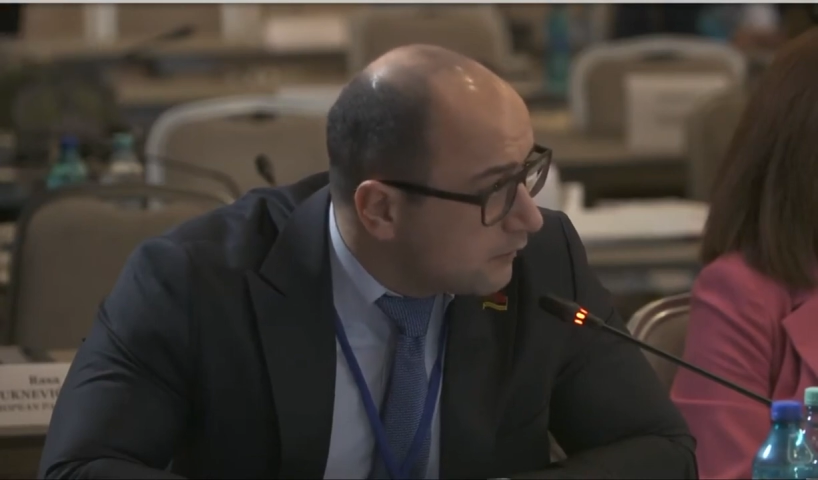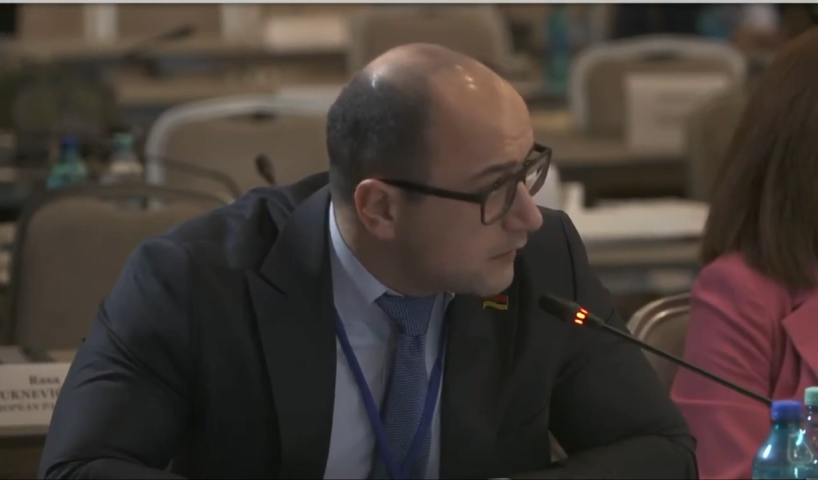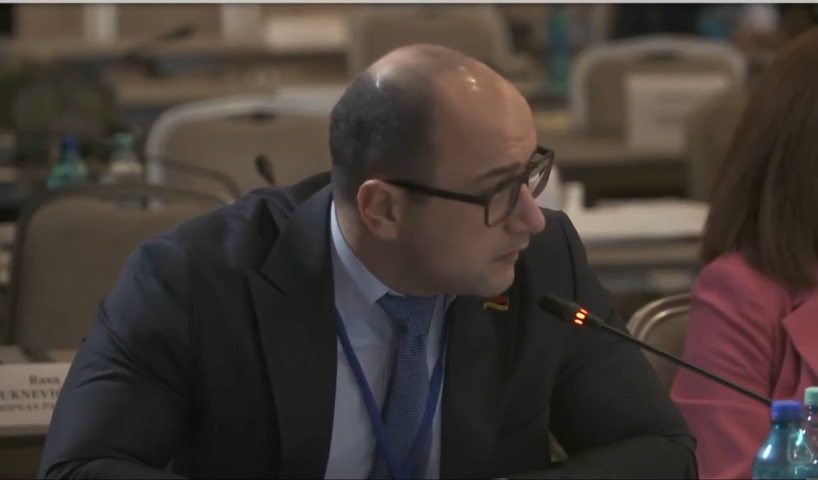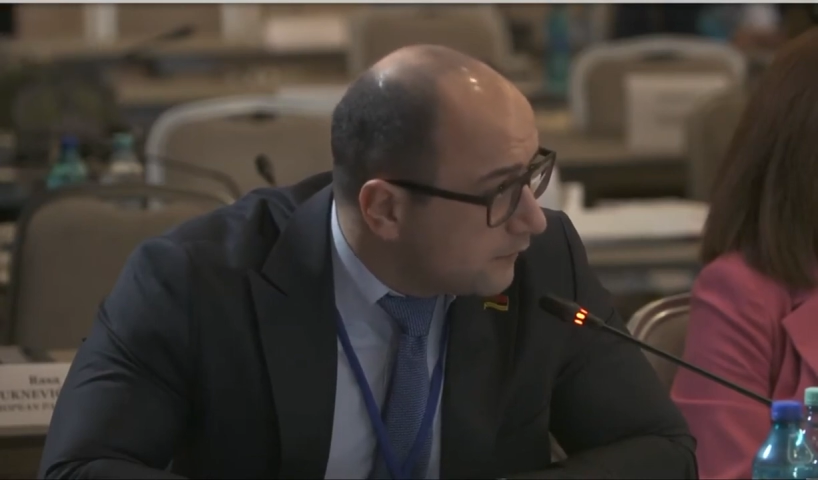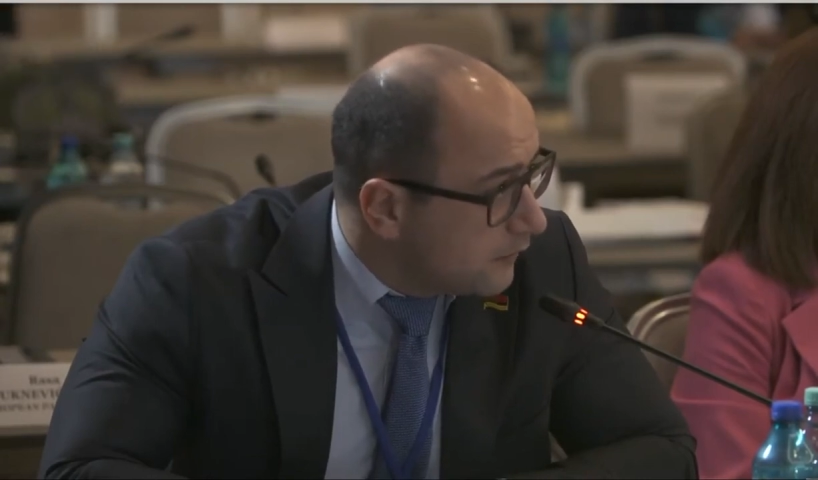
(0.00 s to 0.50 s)

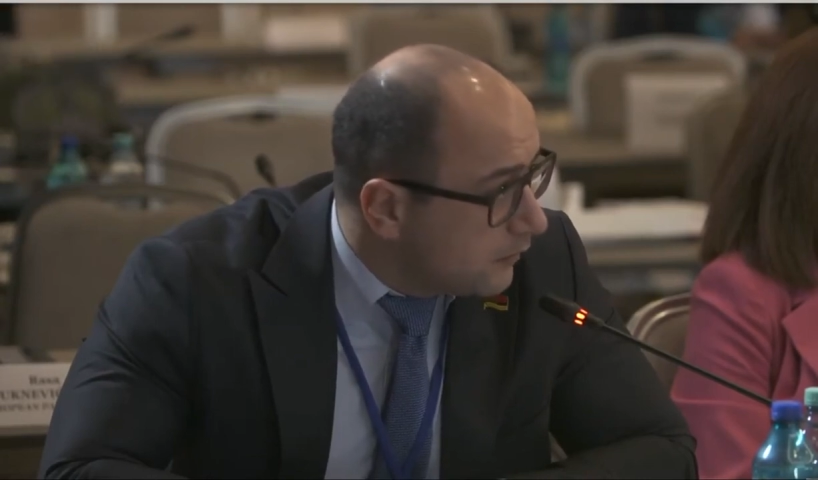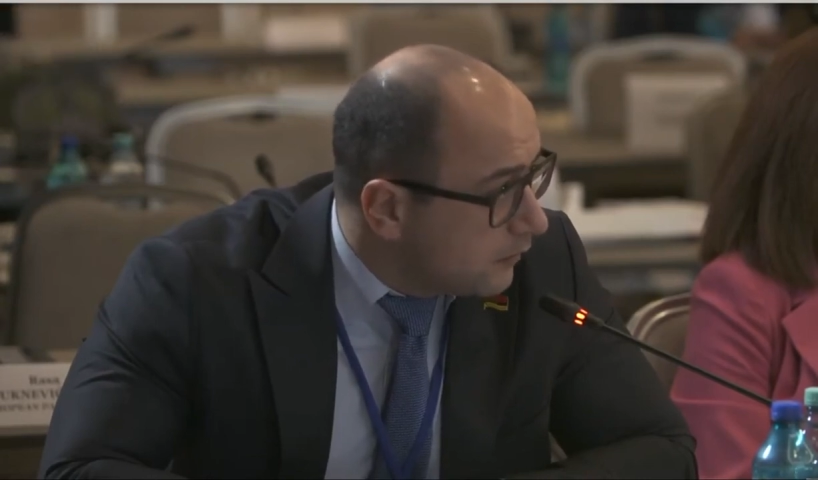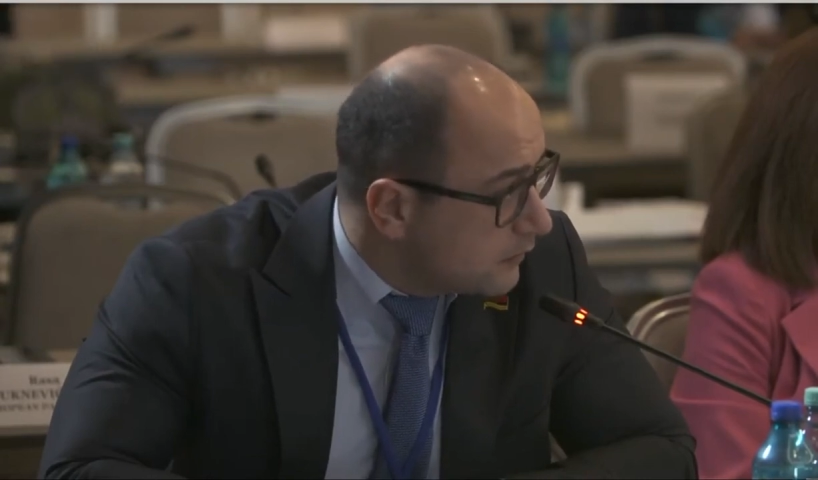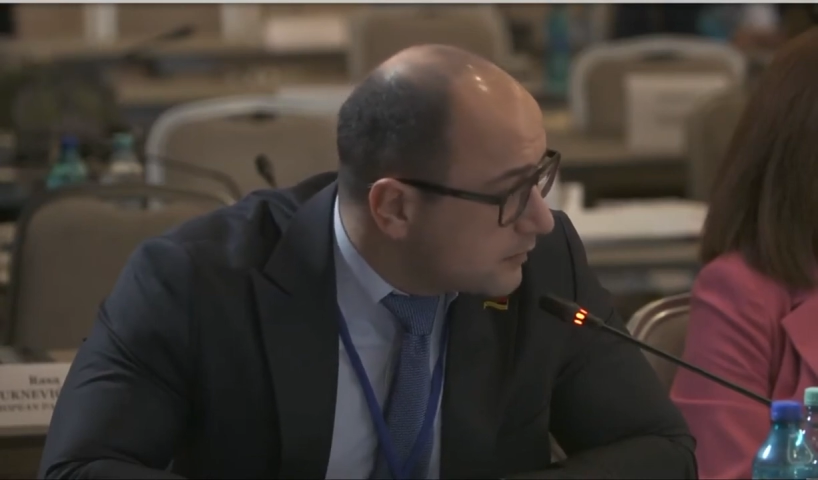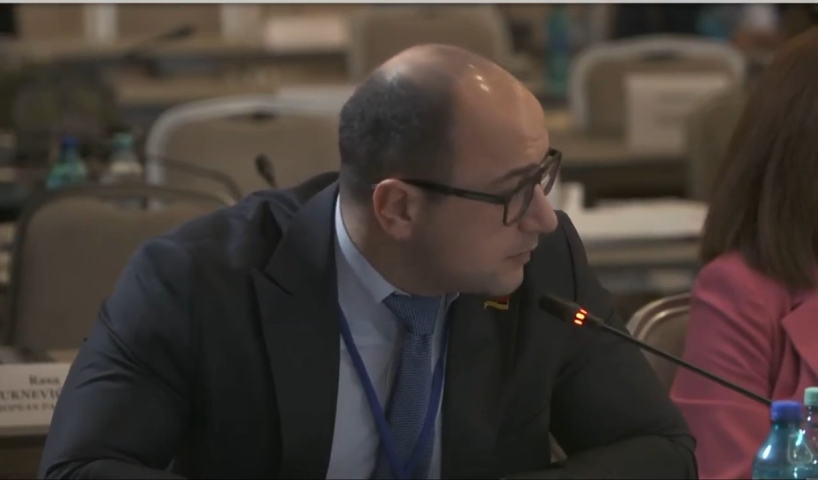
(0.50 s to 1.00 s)
First of
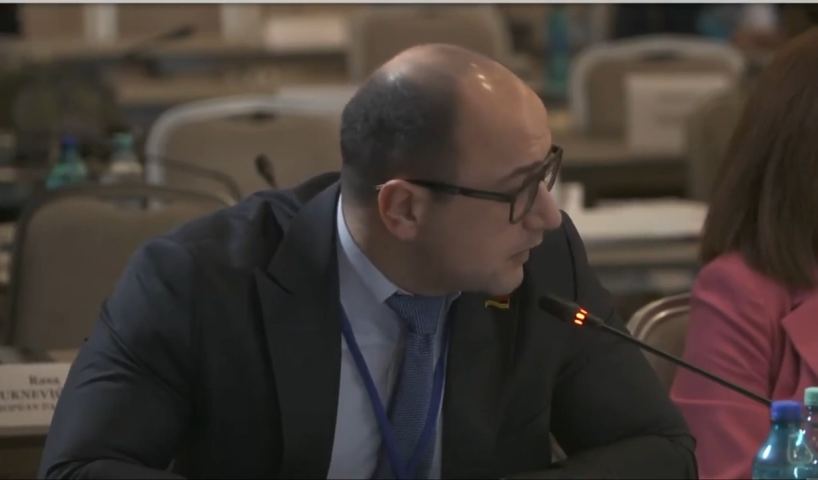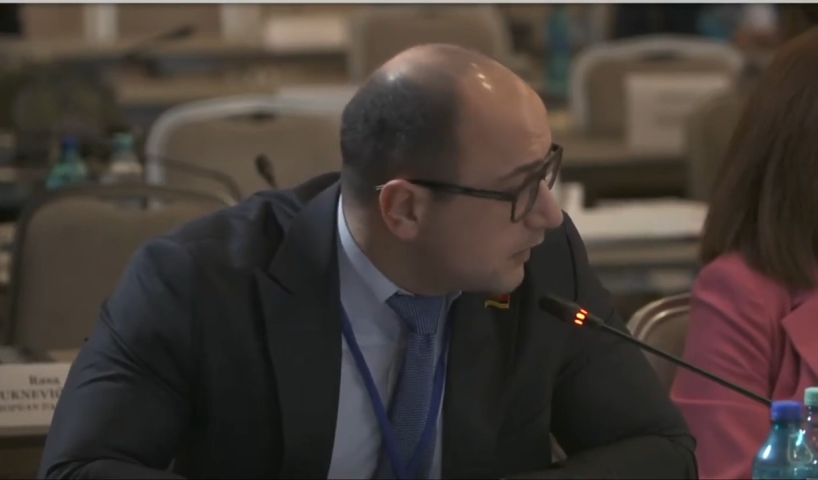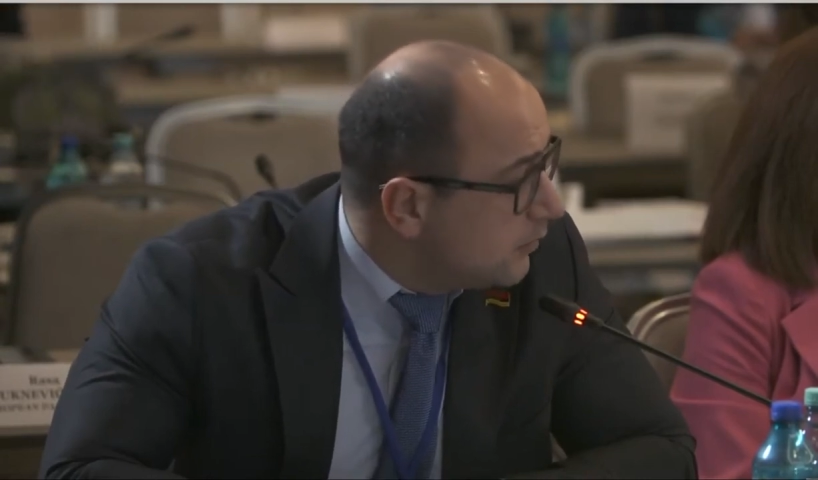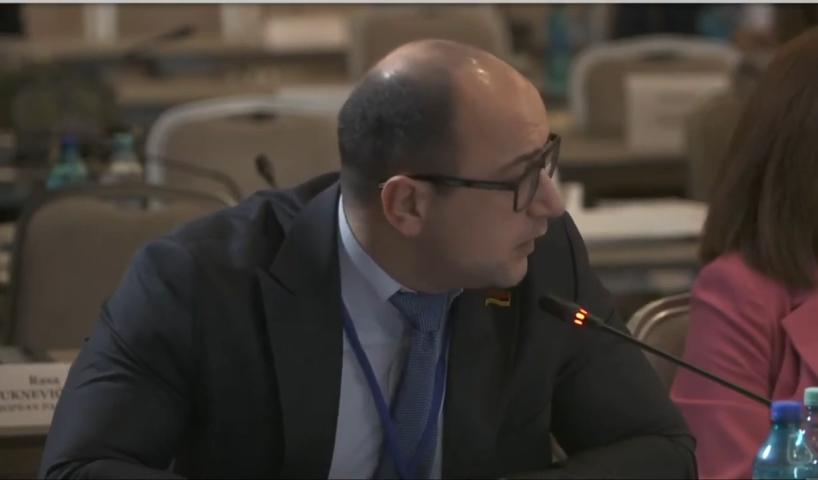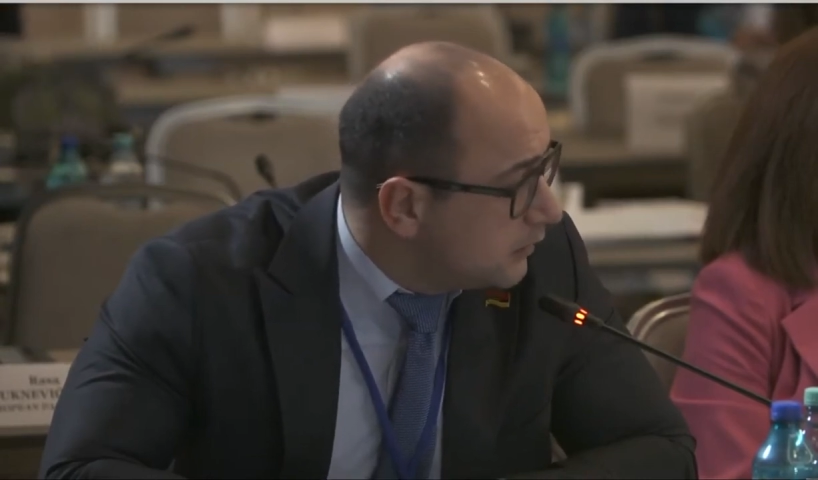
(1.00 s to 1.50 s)
all,
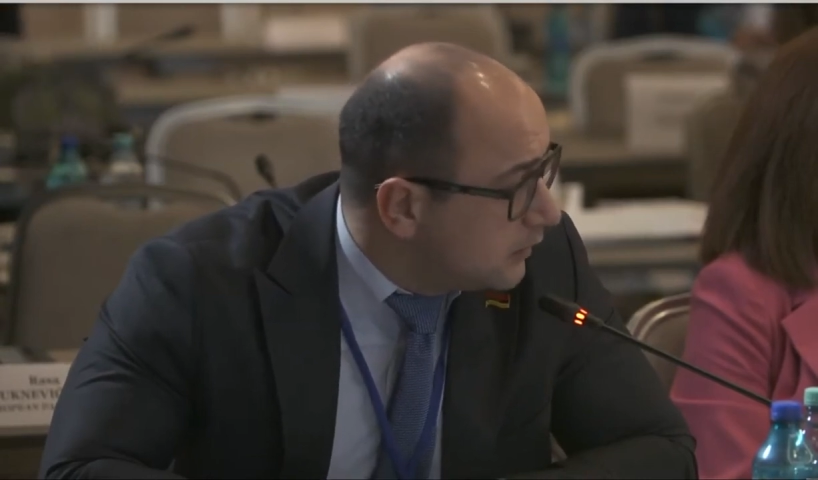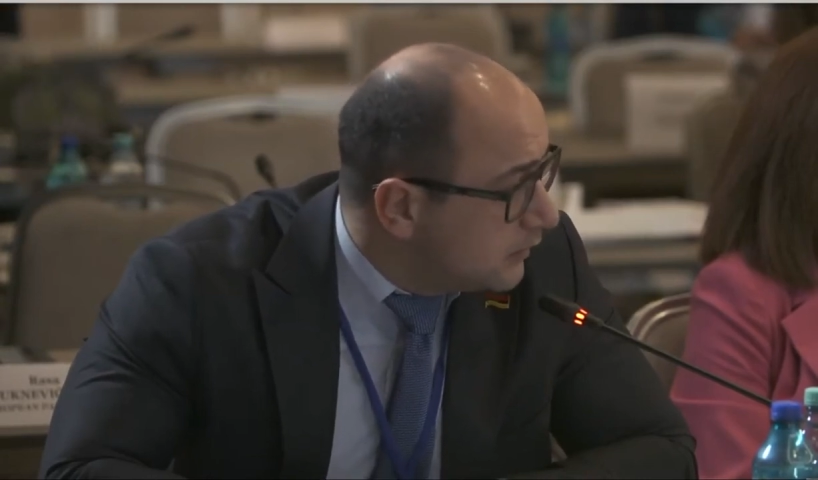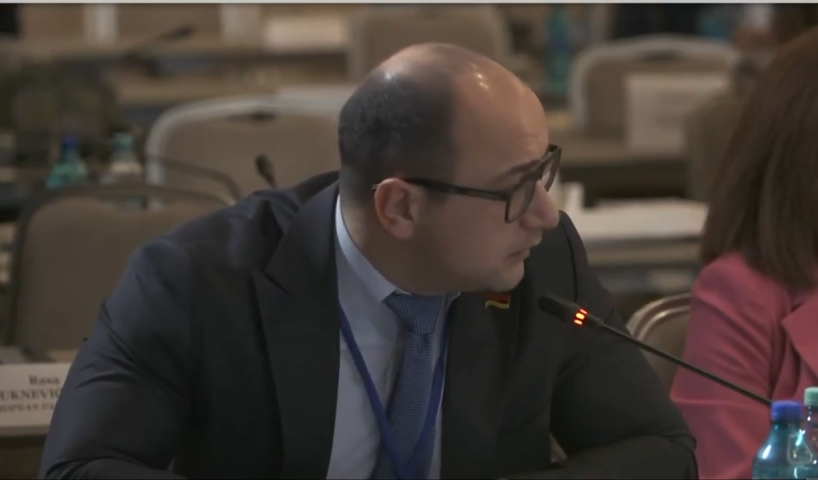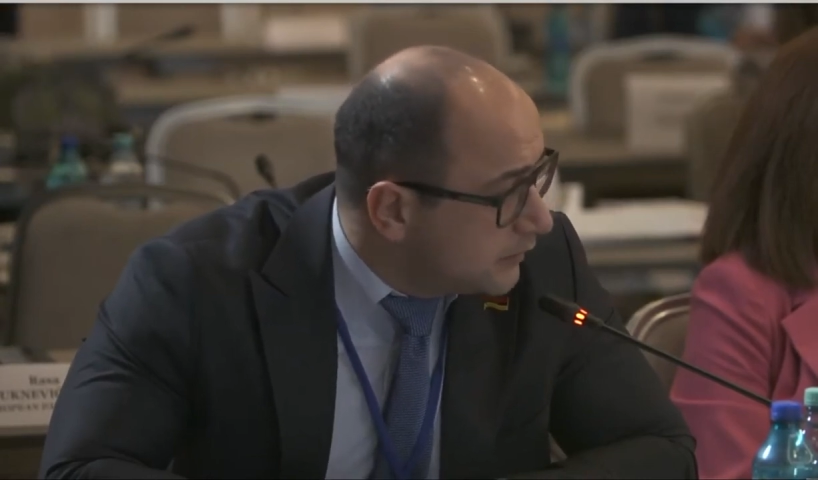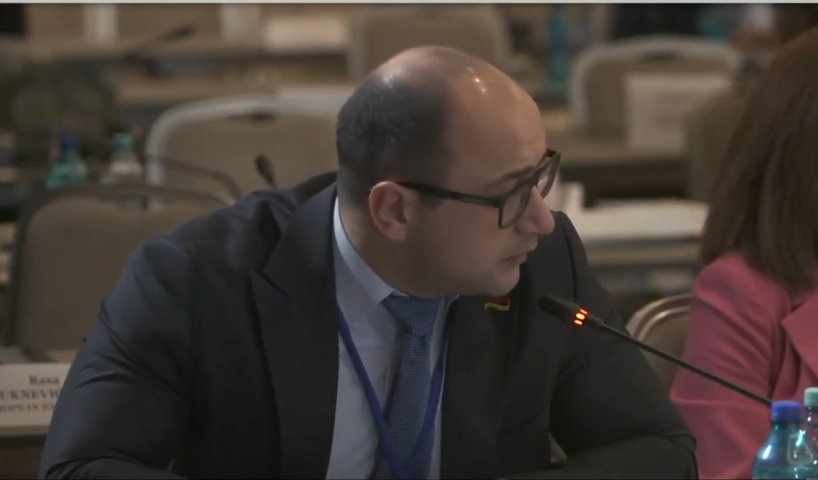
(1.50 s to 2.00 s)
speaking about
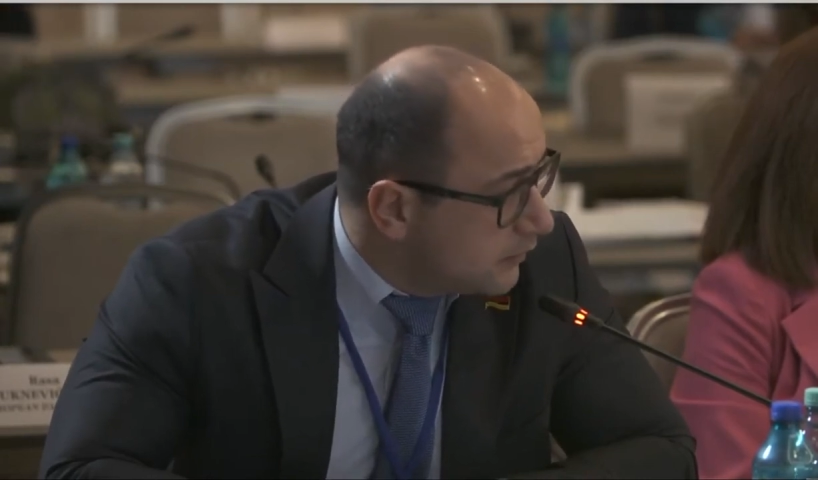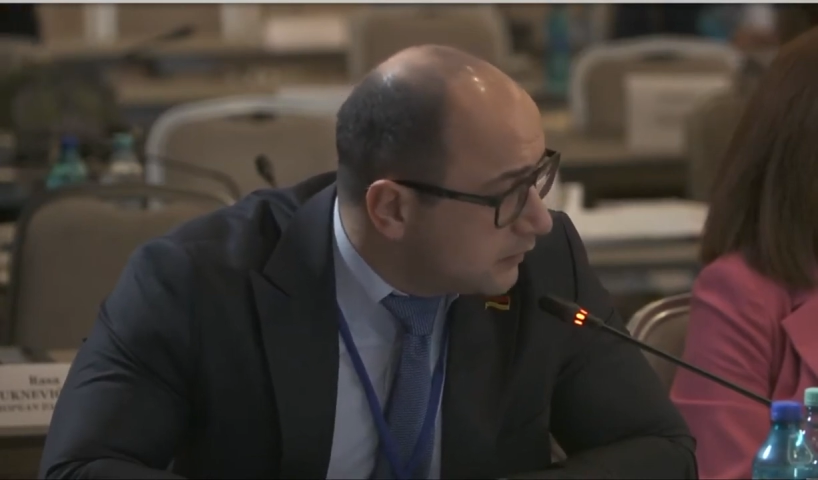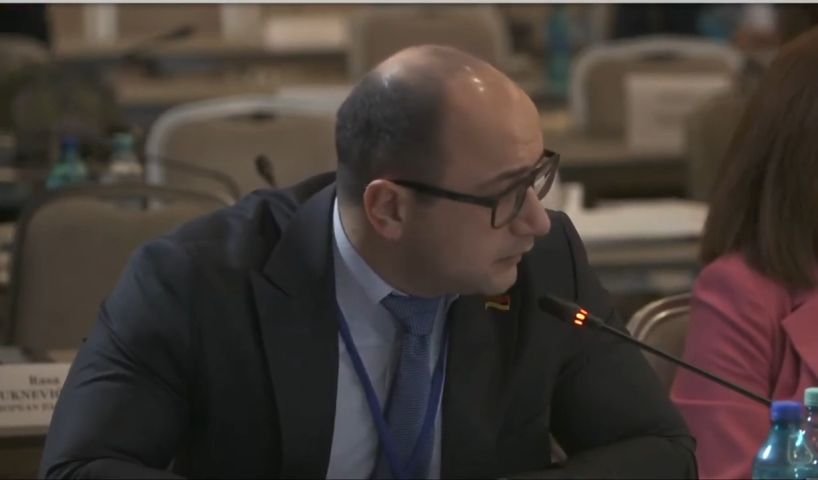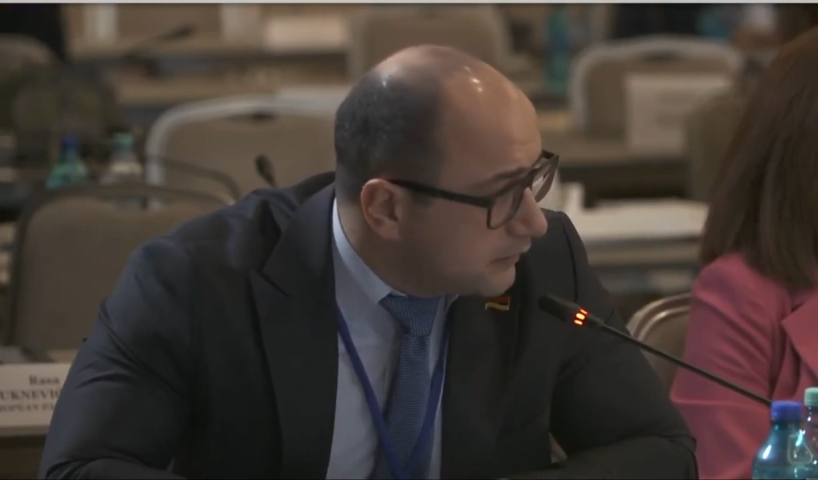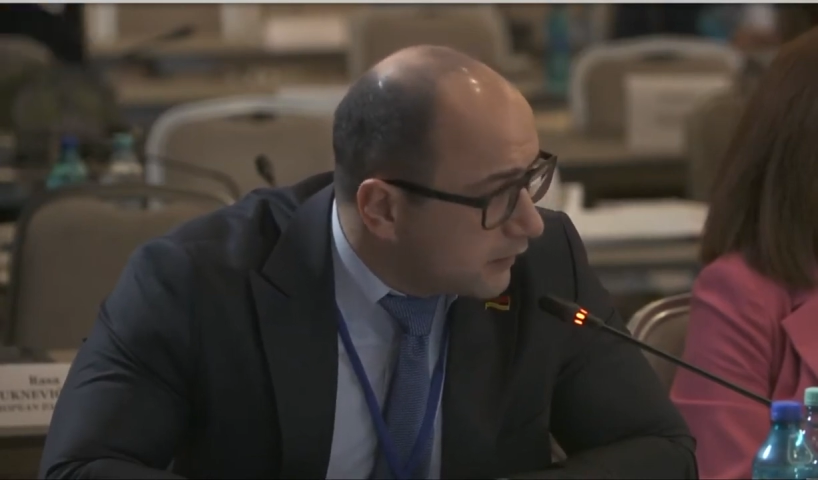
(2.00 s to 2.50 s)
the territorial